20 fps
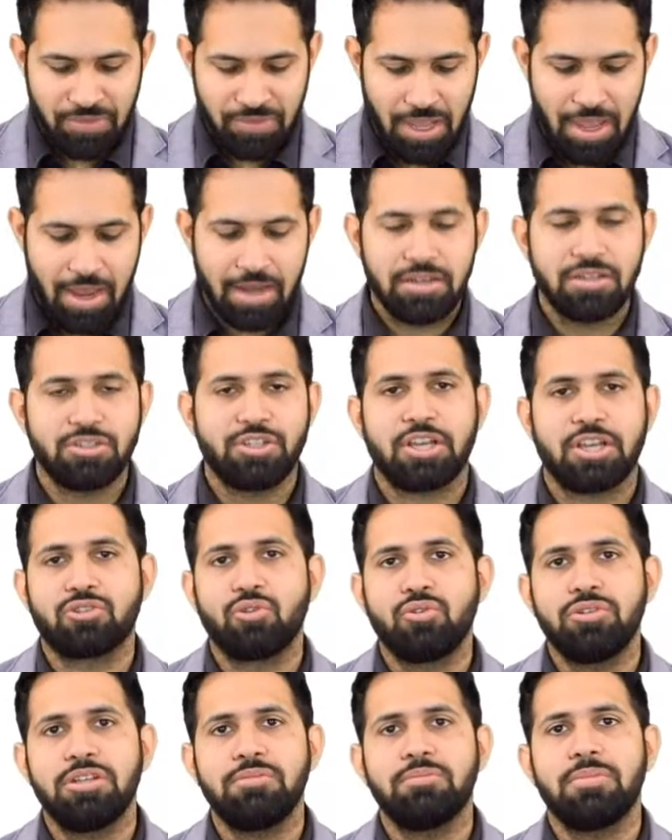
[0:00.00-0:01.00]
And
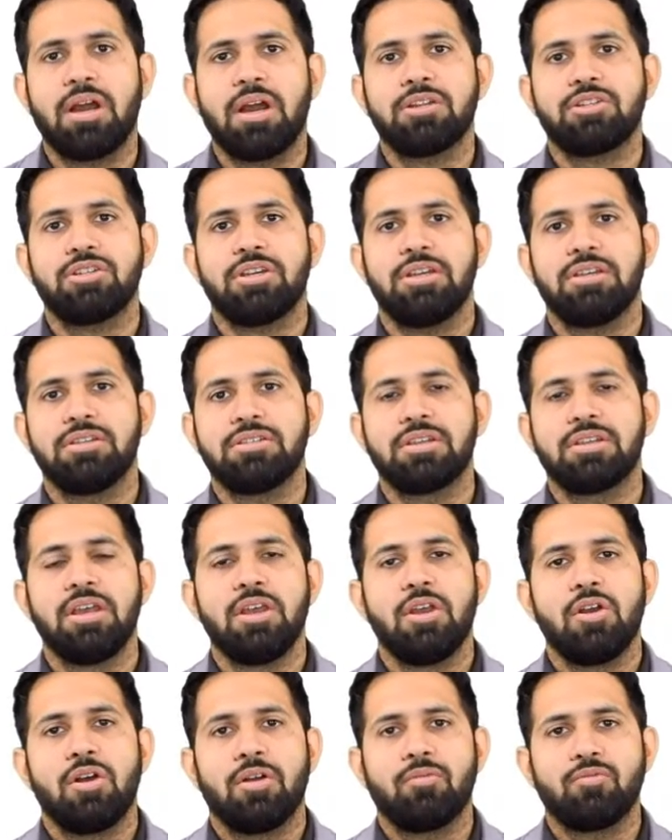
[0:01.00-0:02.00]
Jacksonian march is
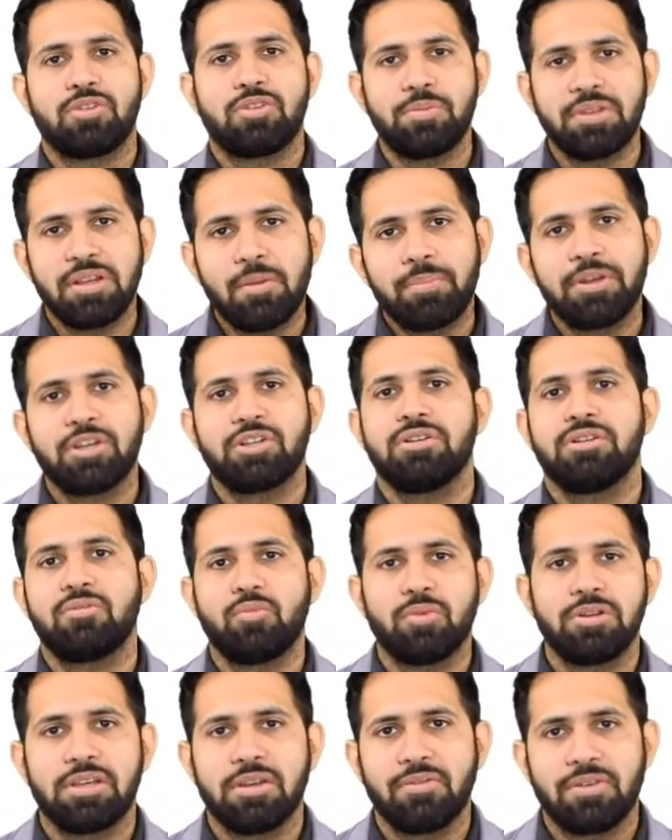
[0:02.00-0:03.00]
something a patient
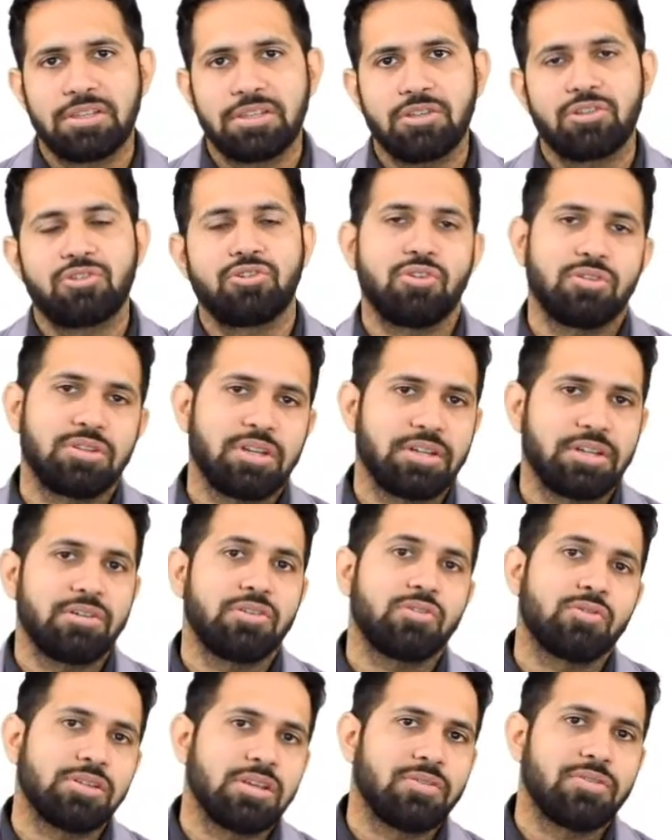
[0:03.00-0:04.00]
will give as history, or that
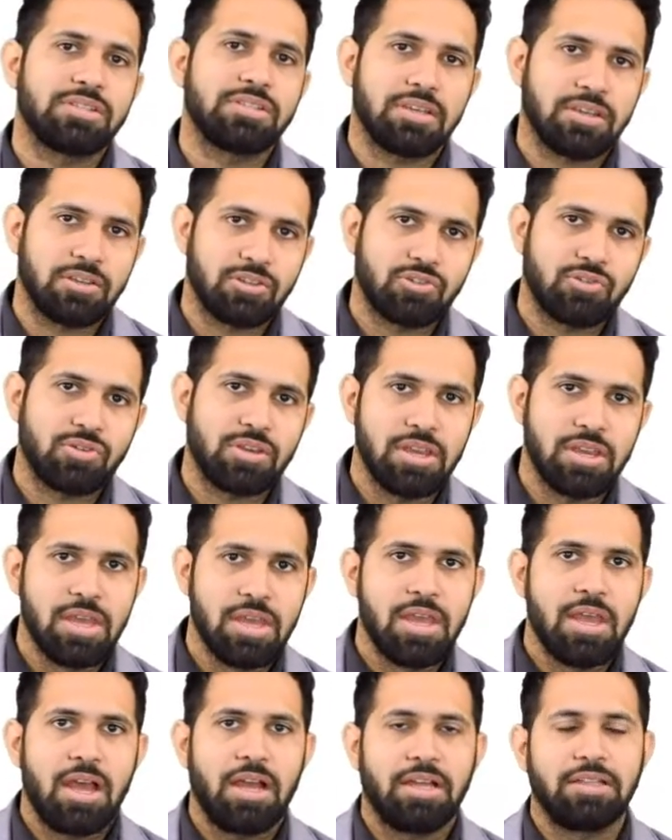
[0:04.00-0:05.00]
nurse will give as a history,
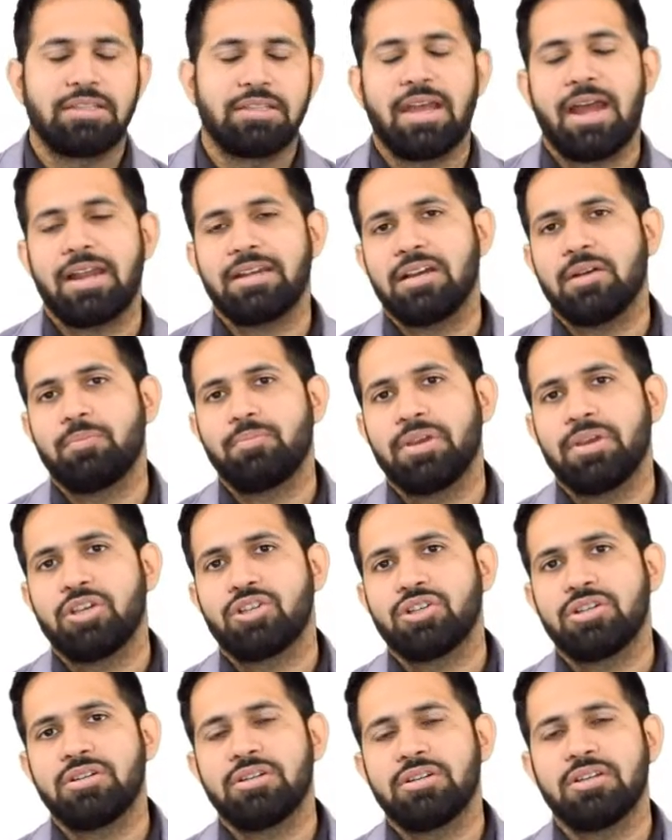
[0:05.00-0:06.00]
that a
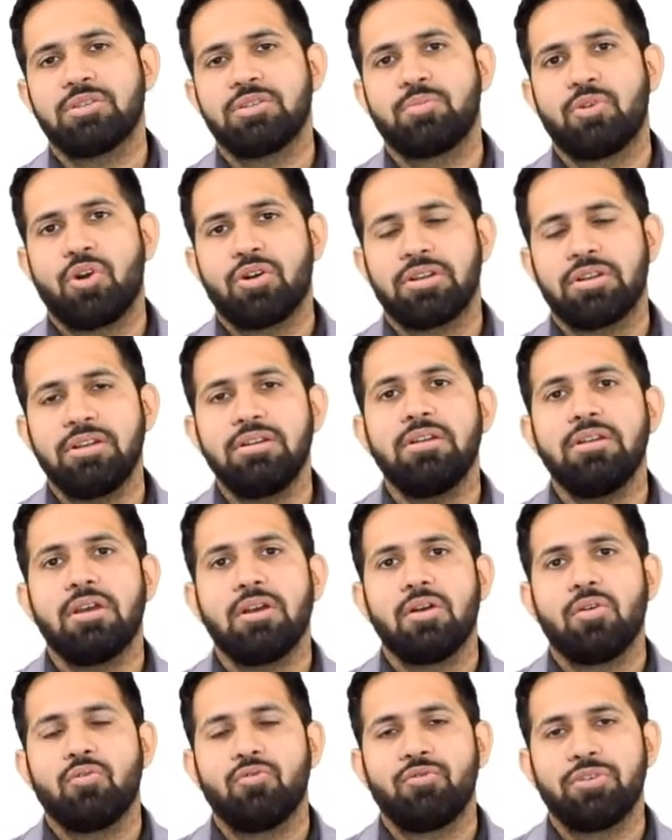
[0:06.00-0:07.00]
patient is brought in
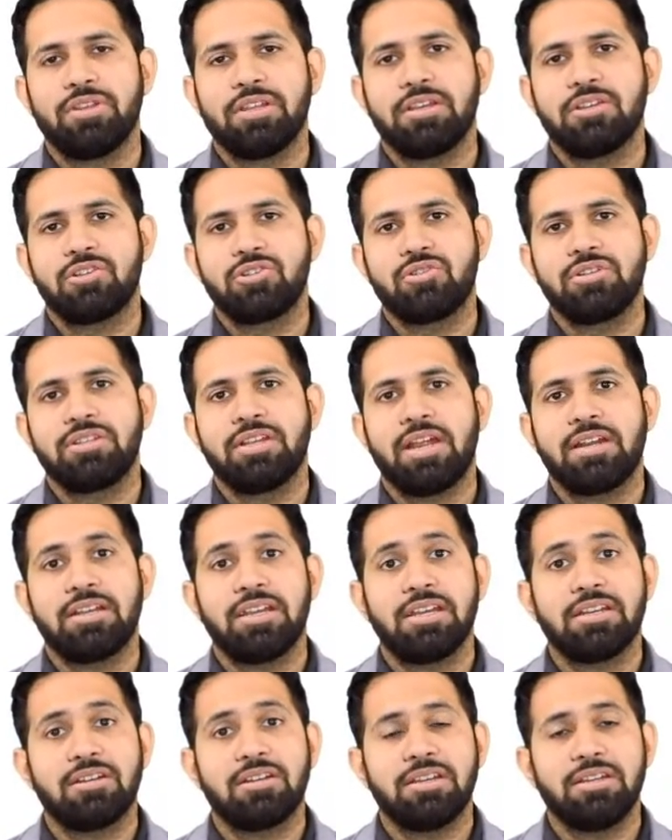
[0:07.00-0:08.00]
with a history that
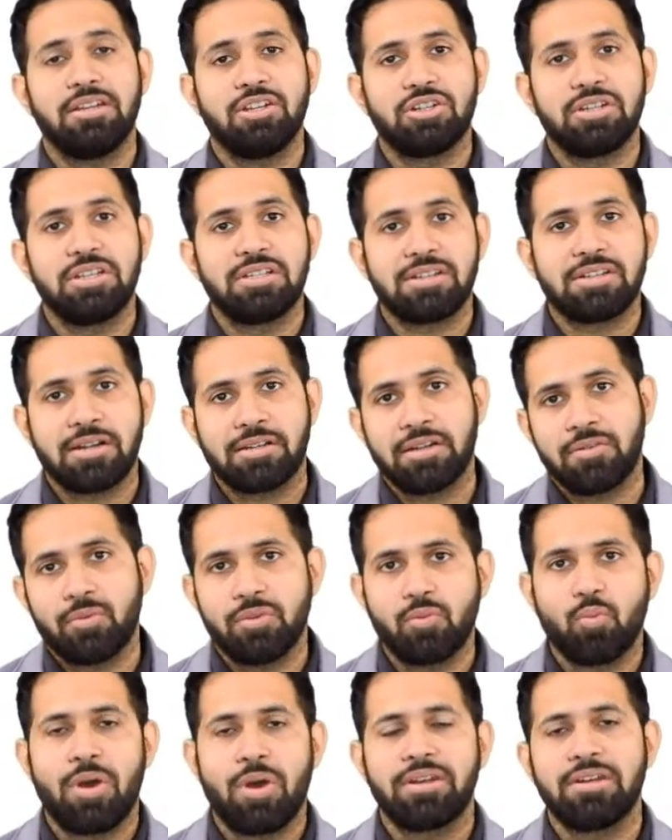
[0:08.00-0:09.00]
it initially started
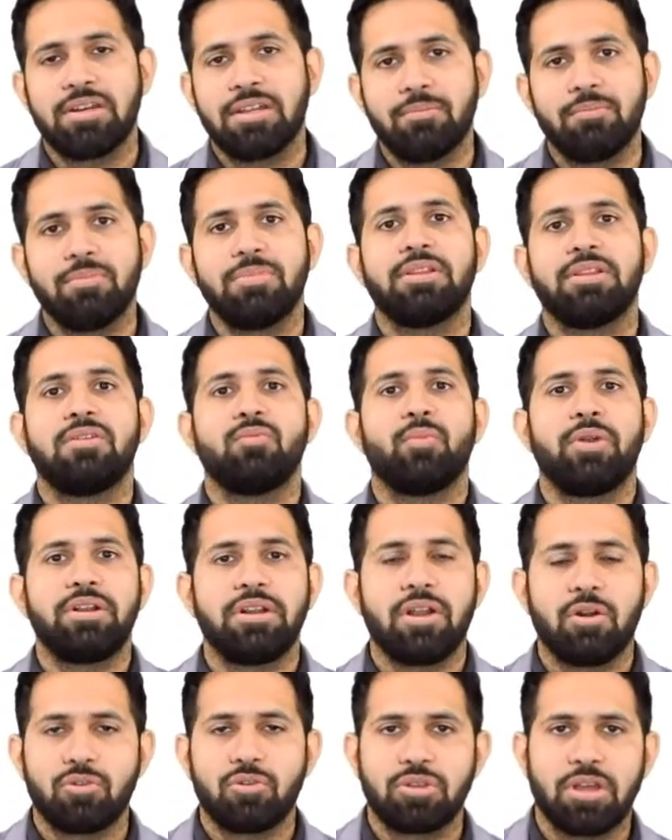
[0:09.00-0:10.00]
with one limb, then went
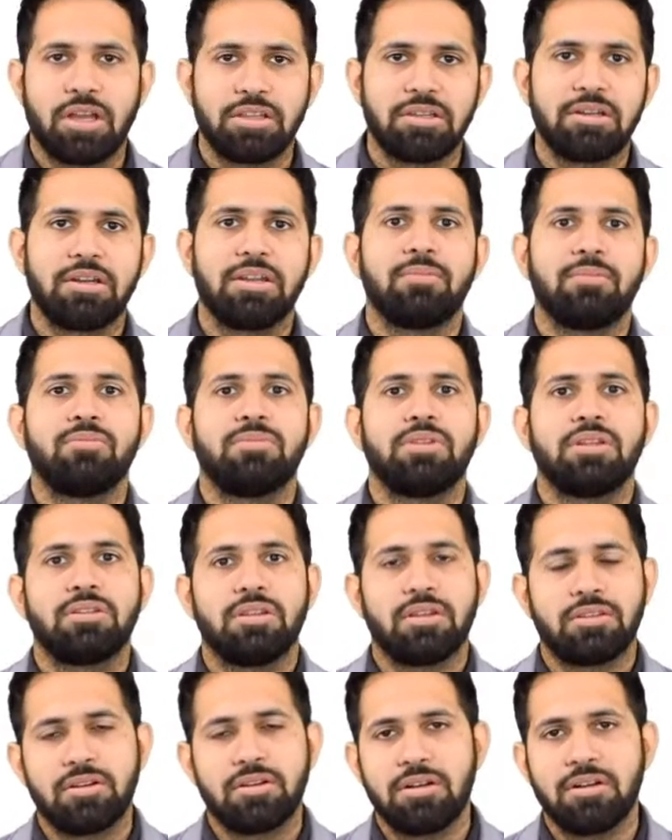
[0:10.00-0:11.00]
down to the other limb, then
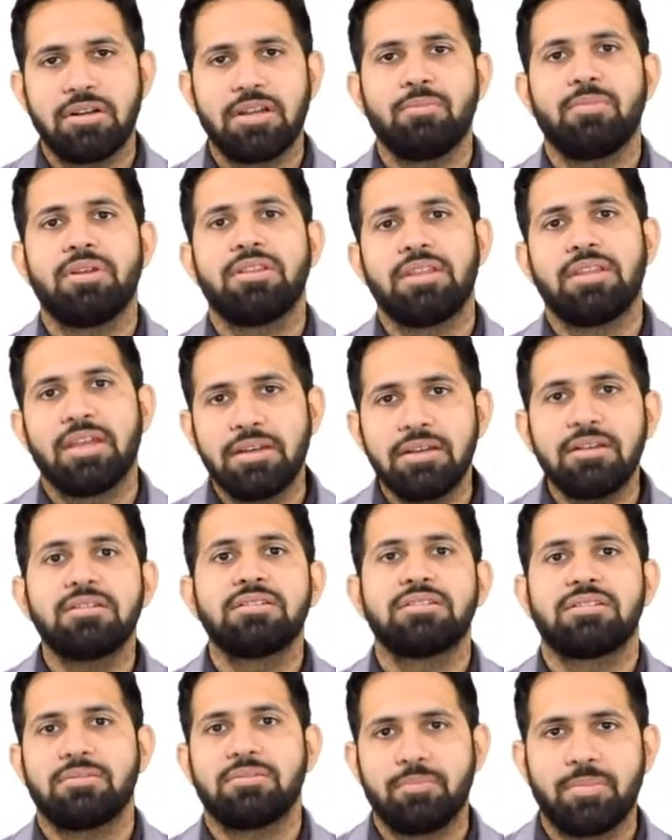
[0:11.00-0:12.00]
the third limb, and then it
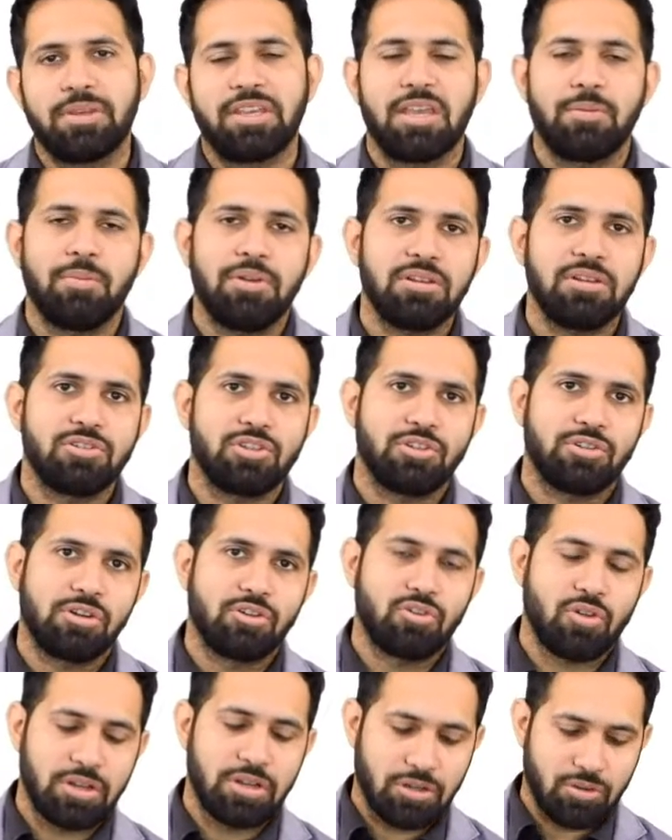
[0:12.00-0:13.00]
became a general
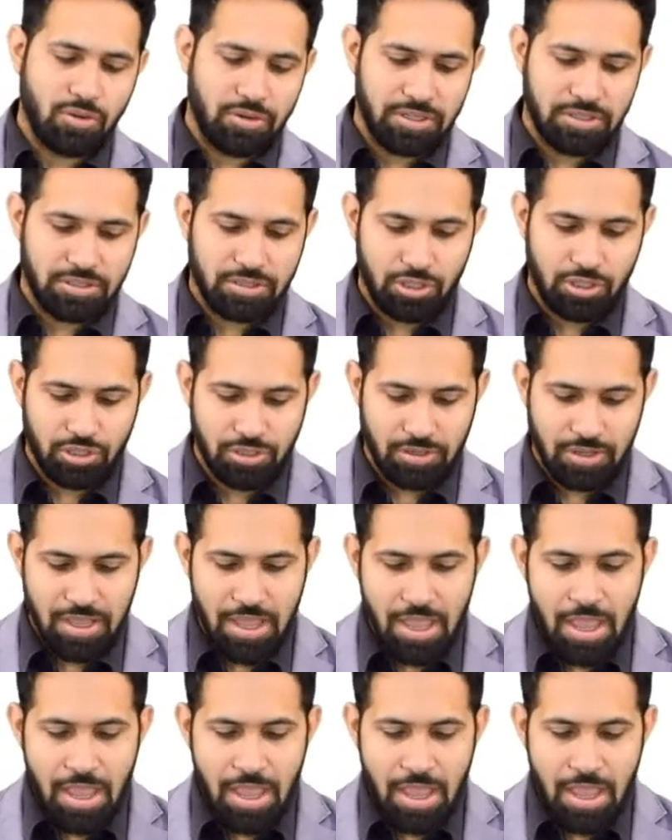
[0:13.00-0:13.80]
tonic-clonic seizure.